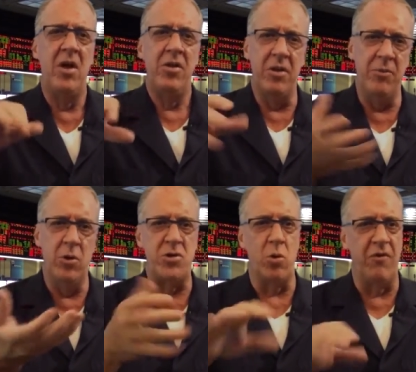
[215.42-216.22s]
the
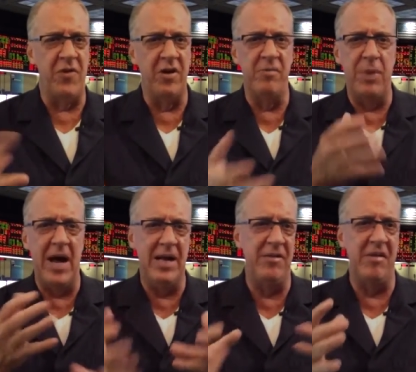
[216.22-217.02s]
mutual funds buy
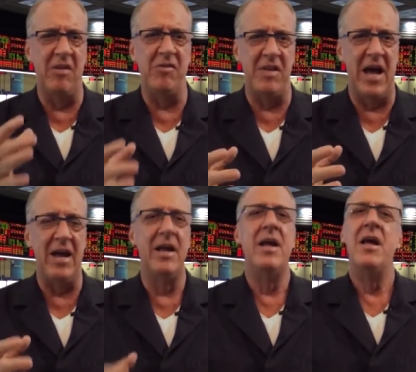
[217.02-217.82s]
and sell stock.
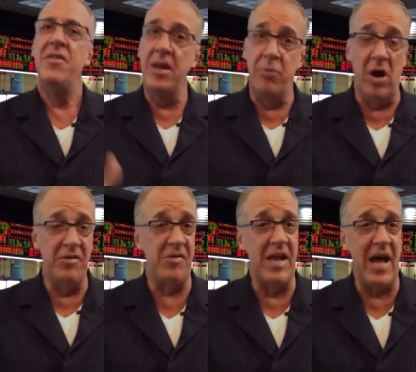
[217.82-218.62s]
They bought
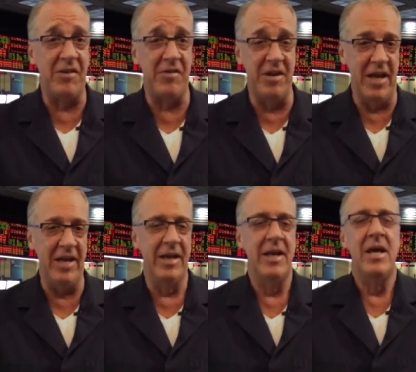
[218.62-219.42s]
stocks today.
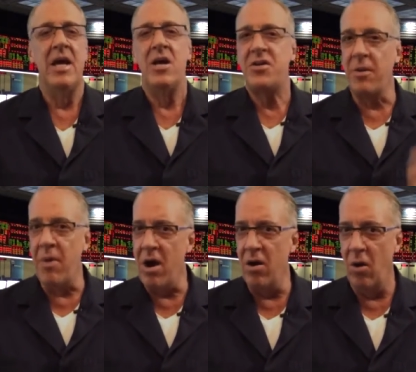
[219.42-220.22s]

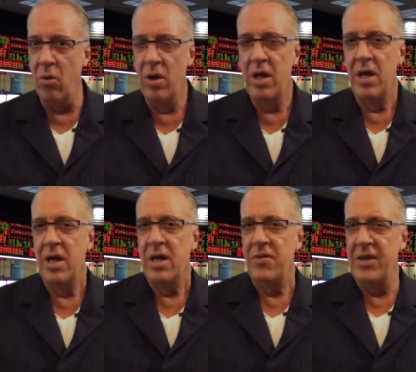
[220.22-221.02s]
Tomorrow,
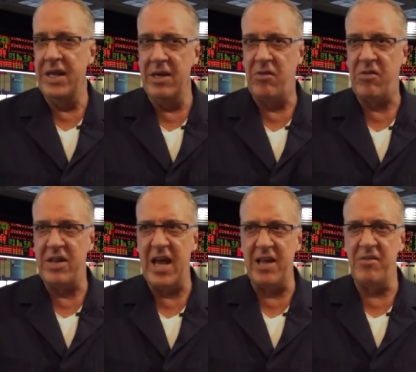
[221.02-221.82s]
the
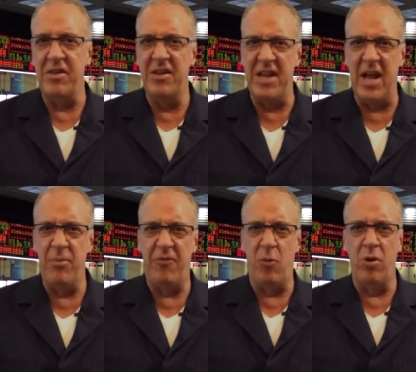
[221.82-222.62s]
stats the day
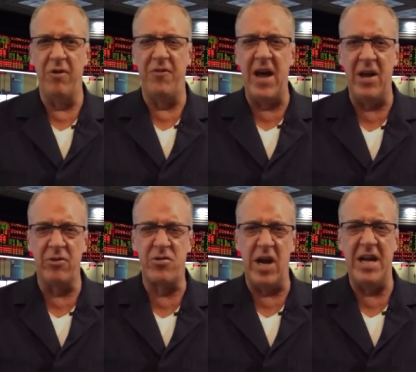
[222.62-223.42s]
before the final
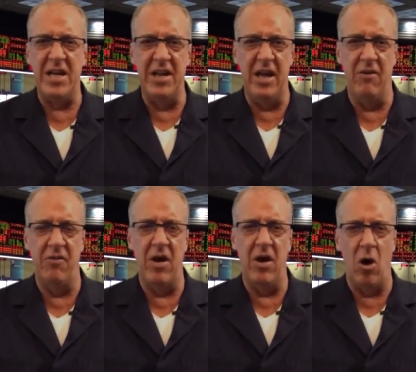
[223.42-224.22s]
trading day of
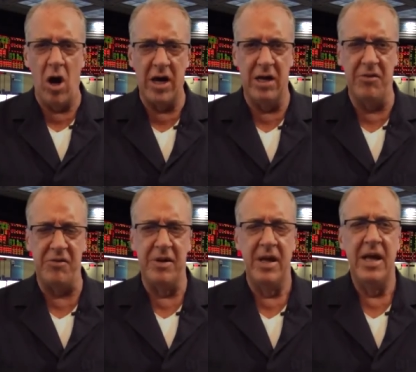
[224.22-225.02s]

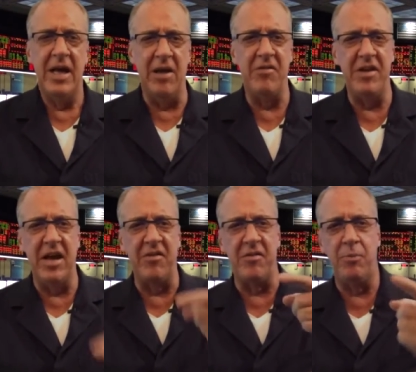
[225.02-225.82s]
August has the
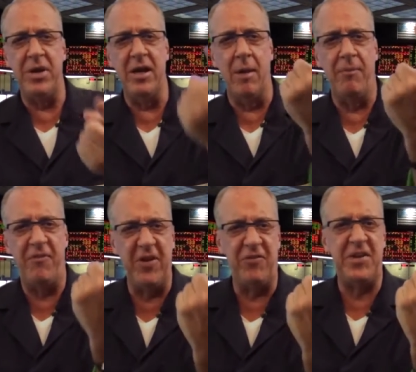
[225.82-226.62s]
S&P up
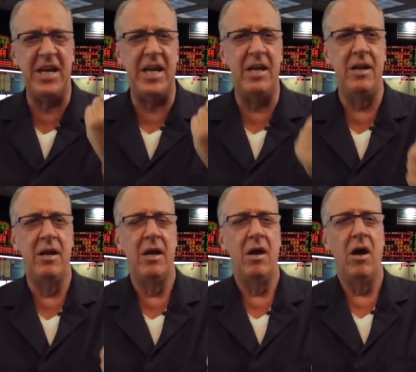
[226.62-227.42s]
15
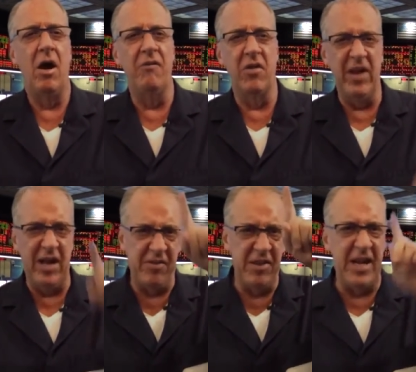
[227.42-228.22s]
of the
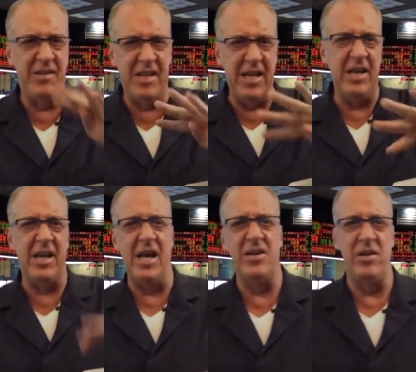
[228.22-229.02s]
last 19
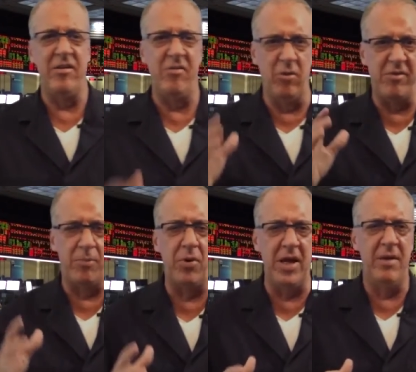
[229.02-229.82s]
occasions. So it's a
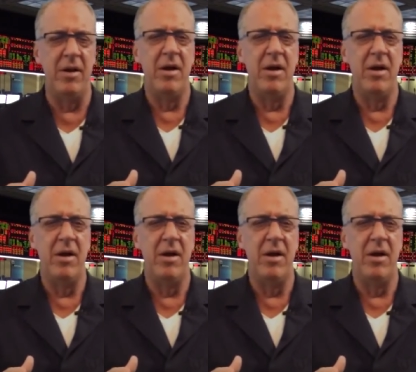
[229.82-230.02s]
pretty,